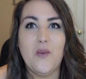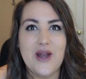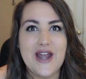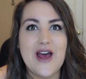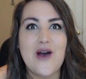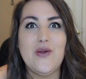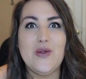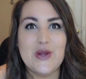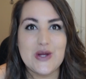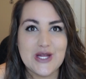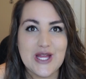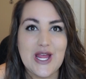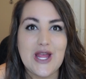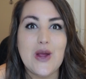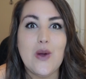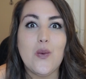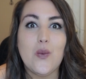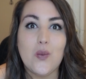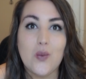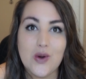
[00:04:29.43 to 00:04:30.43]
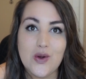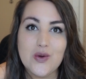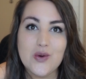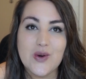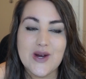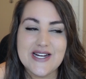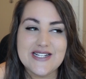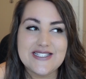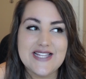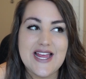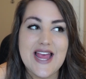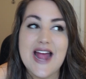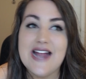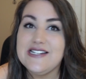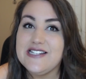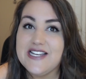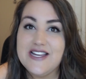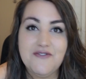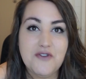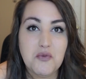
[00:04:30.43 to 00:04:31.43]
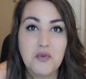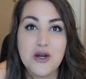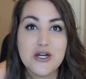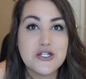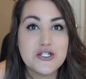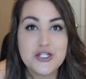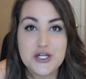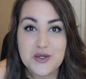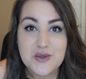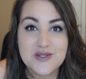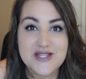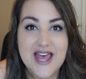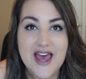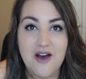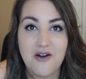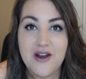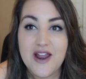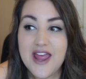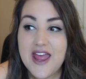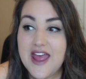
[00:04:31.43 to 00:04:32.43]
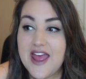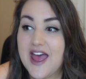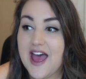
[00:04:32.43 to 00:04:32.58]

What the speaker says: went out looking real crazy. I didn't even wear shoes out.